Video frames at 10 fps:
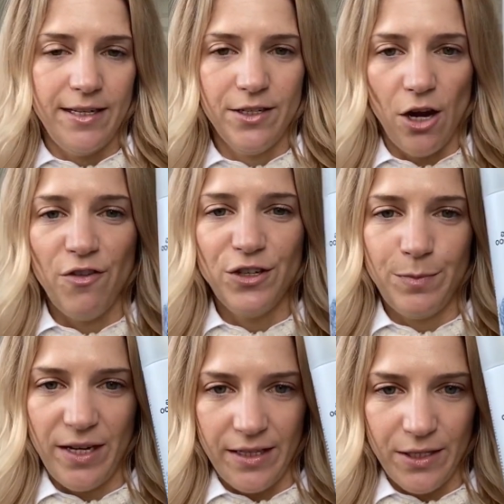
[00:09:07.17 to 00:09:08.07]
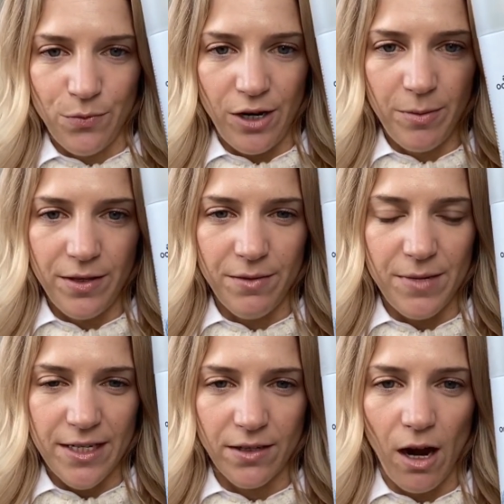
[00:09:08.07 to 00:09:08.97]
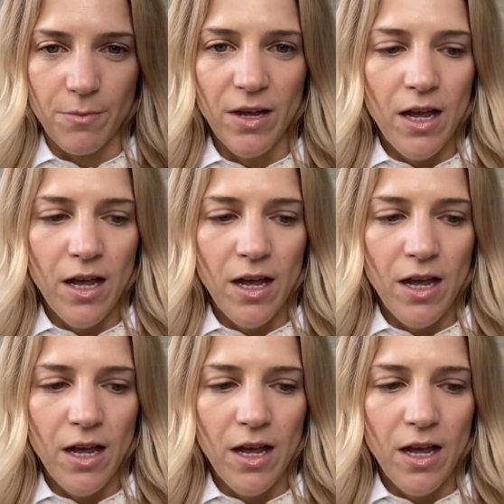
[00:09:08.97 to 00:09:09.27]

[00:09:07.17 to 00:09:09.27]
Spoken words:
so I've just picked this one up in the meantime.